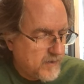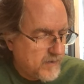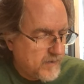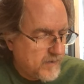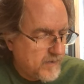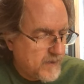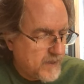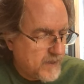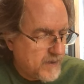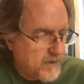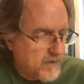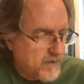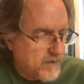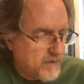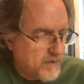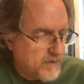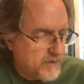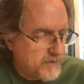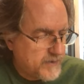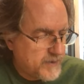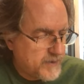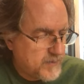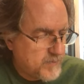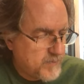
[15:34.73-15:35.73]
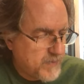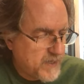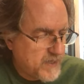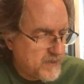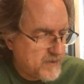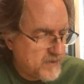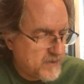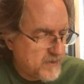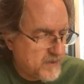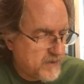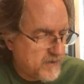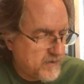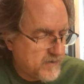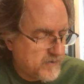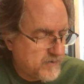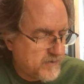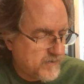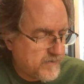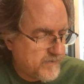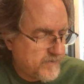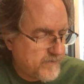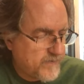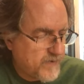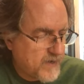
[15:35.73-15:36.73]
that are a space character
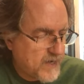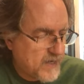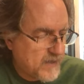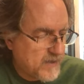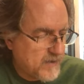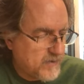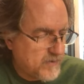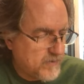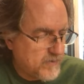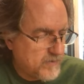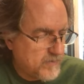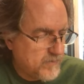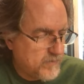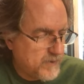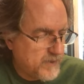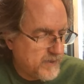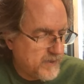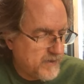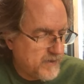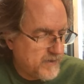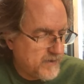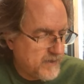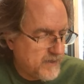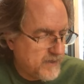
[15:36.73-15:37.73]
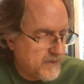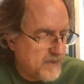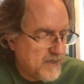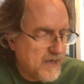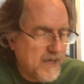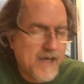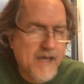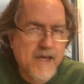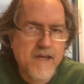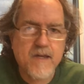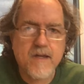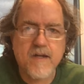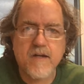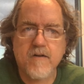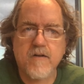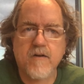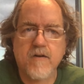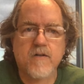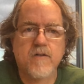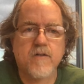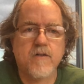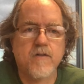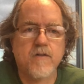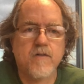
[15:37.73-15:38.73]
followed with an A
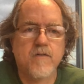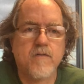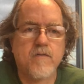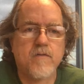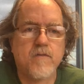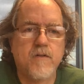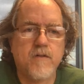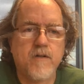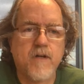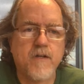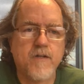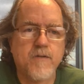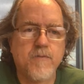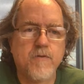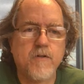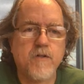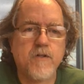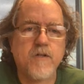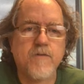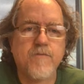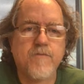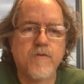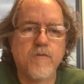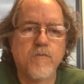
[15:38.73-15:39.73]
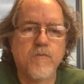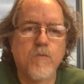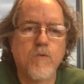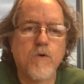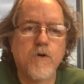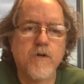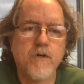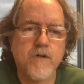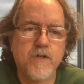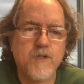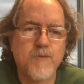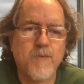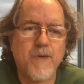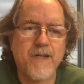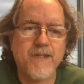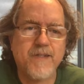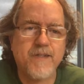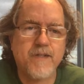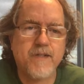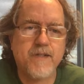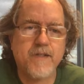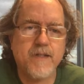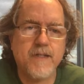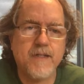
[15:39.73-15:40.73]
character. Okay, so we're looking for words
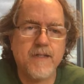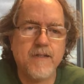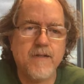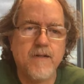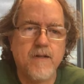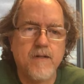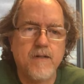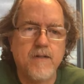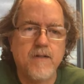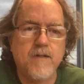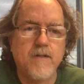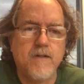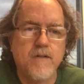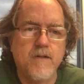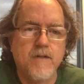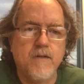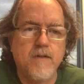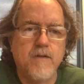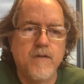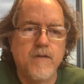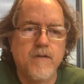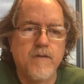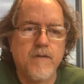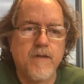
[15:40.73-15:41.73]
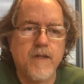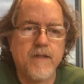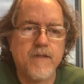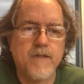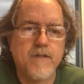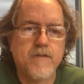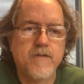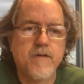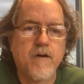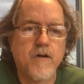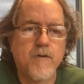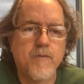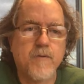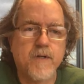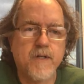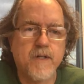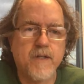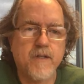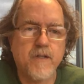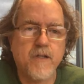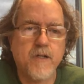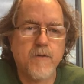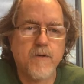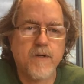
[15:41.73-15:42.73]
basically that start with a
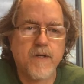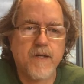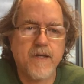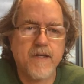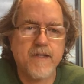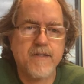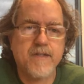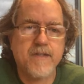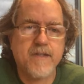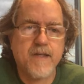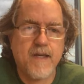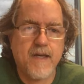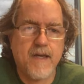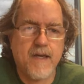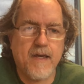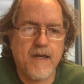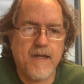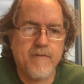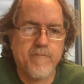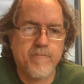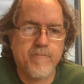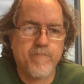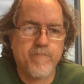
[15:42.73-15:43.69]
lowercase a,